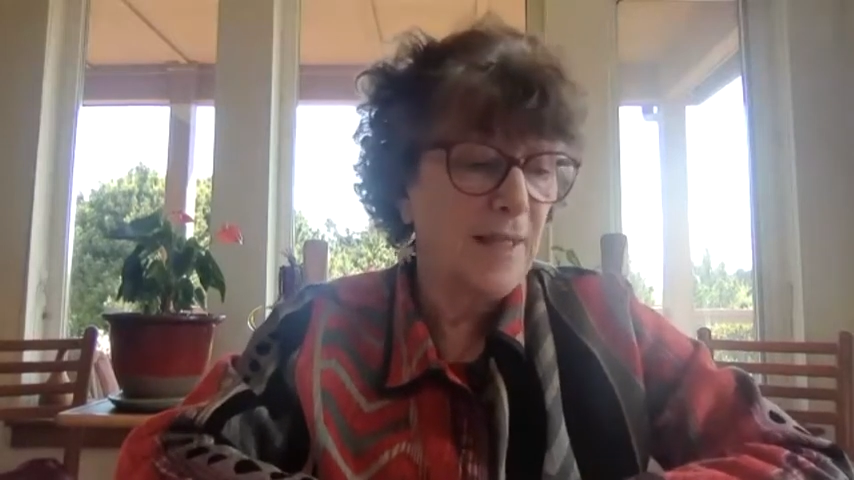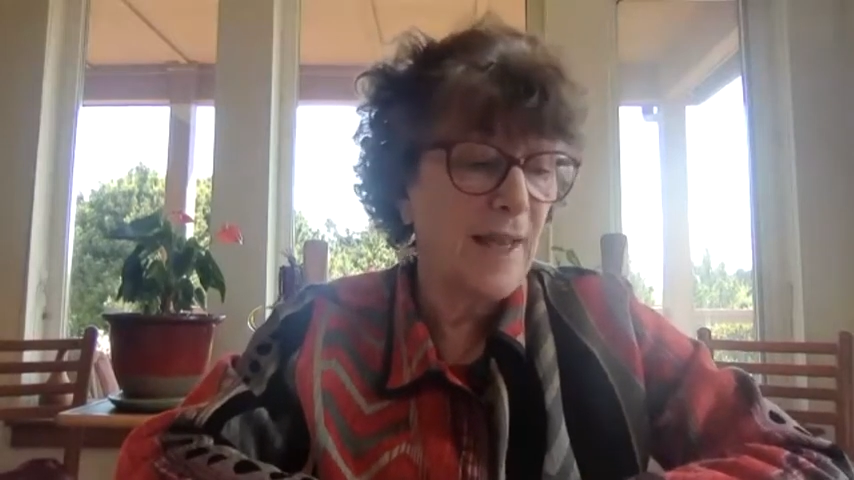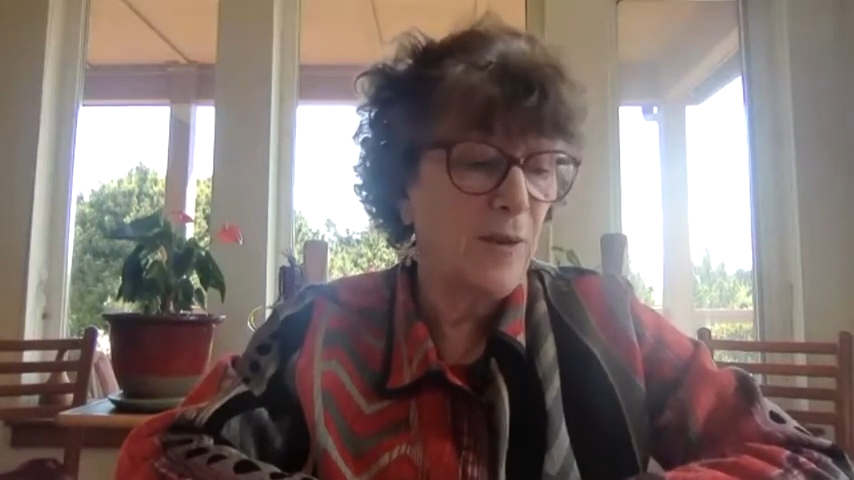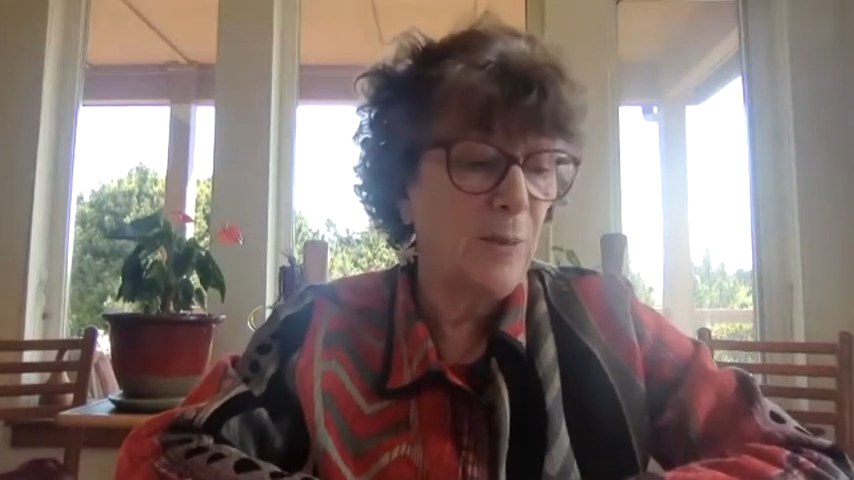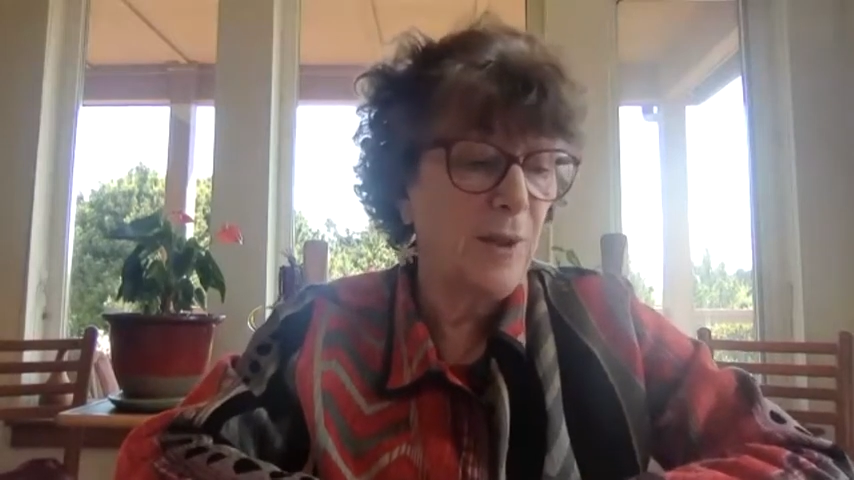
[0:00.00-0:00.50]
have
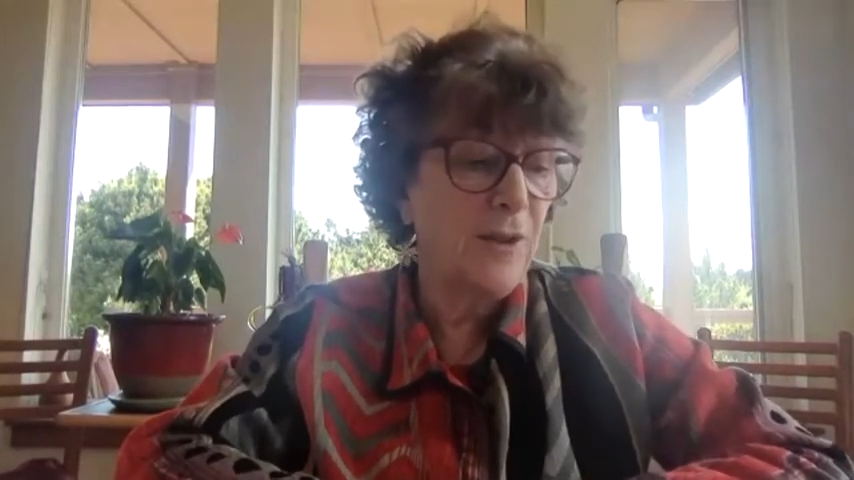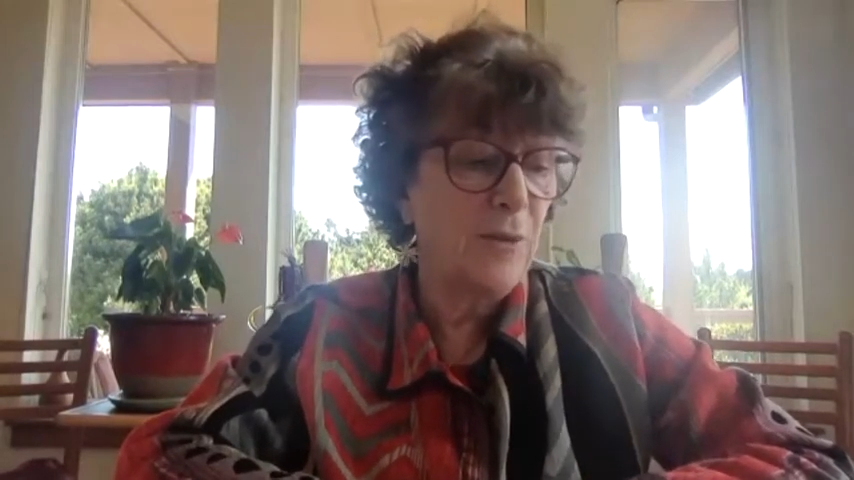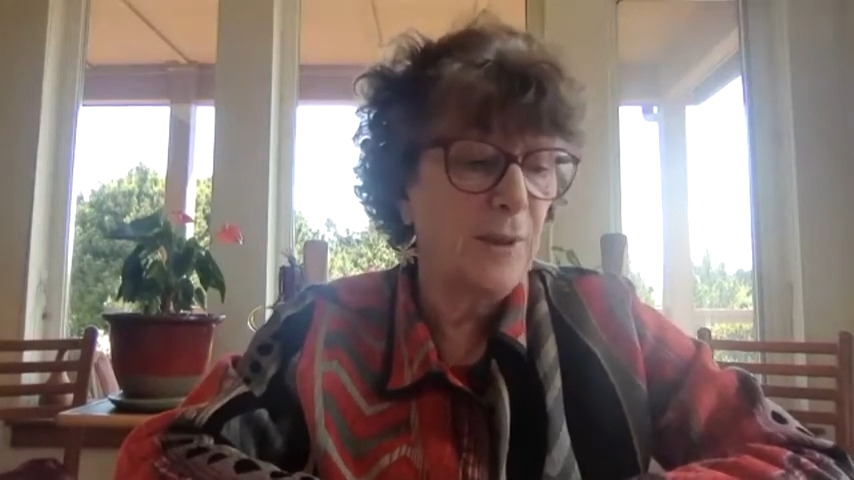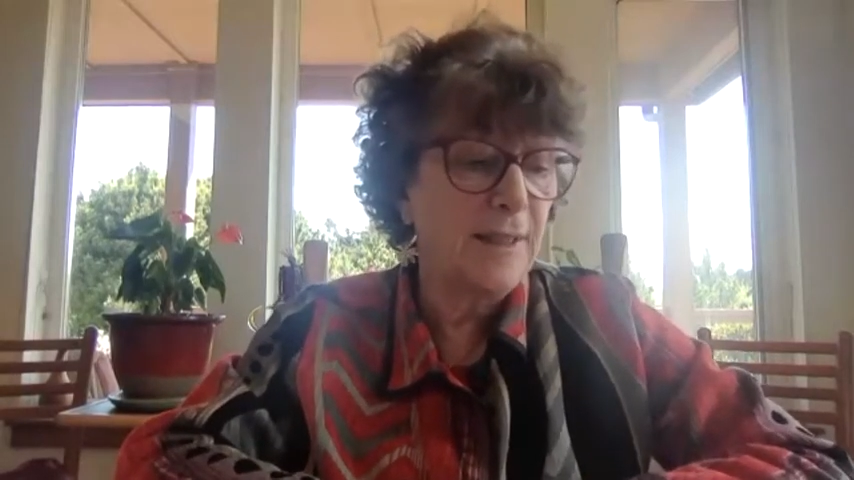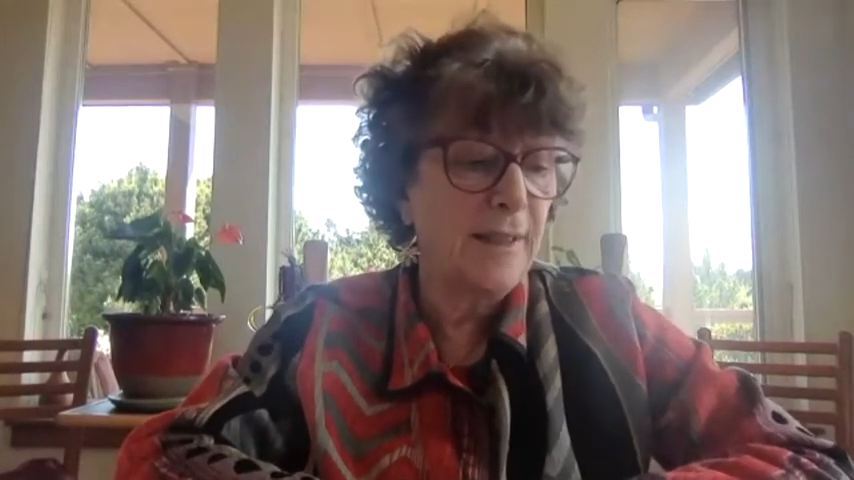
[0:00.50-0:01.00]
appeared
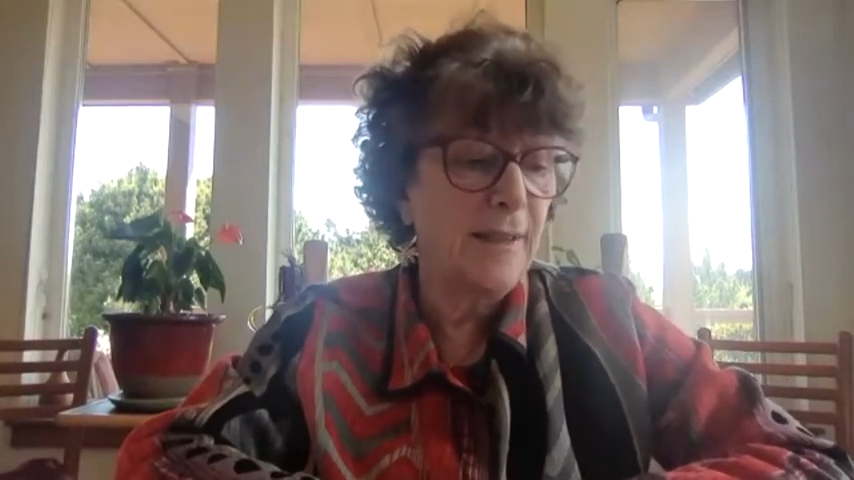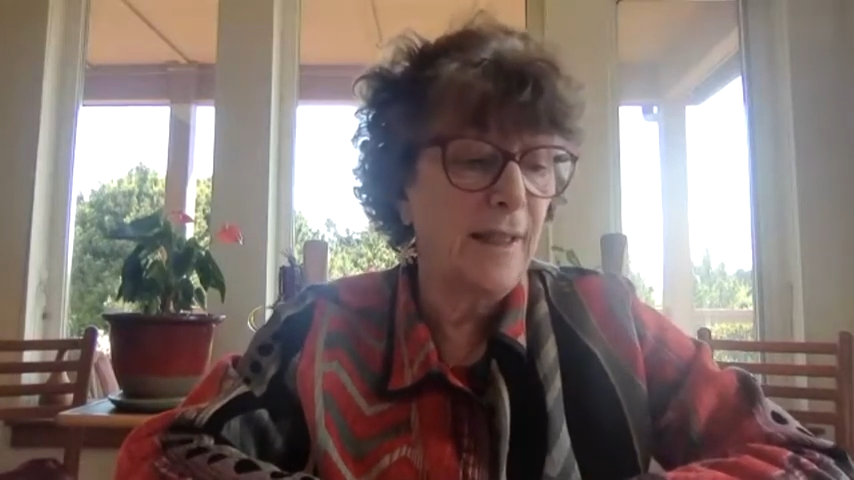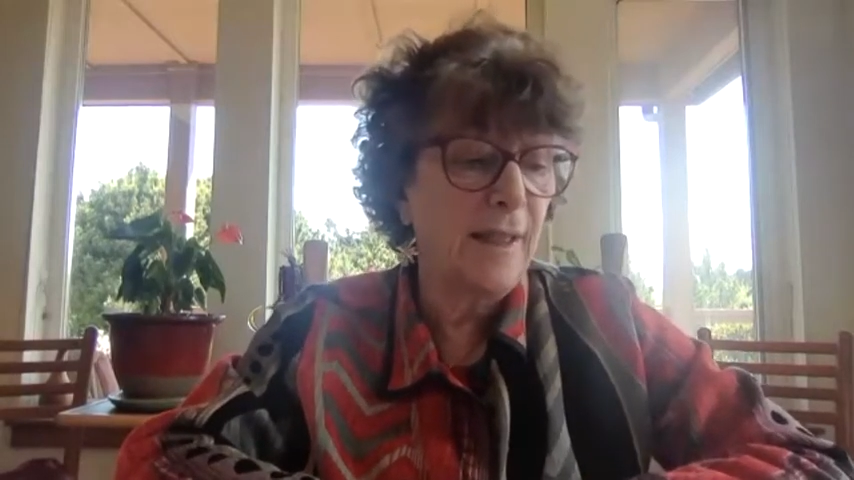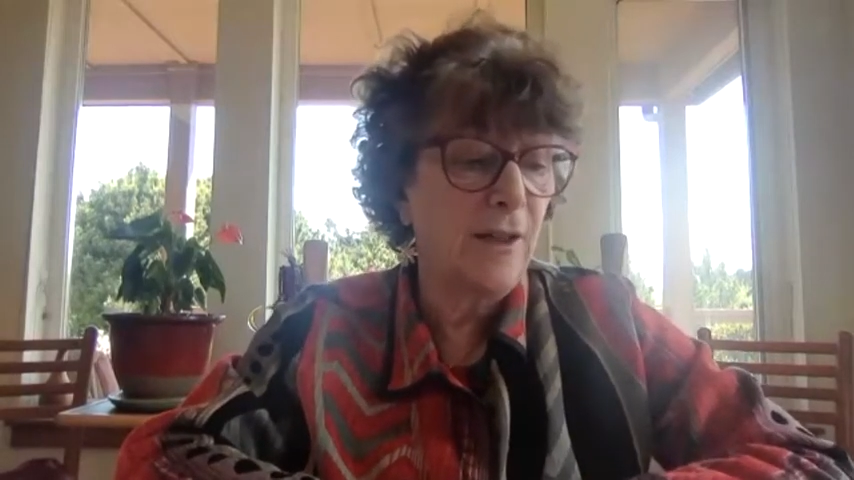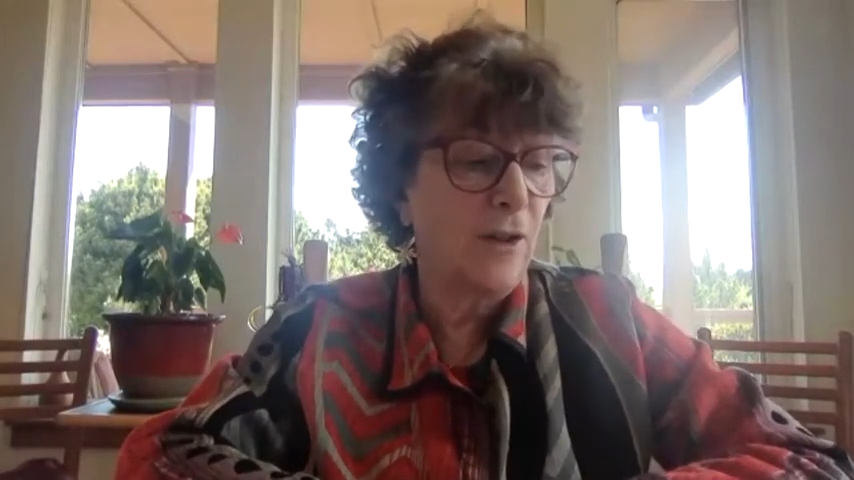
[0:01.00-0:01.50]
recently in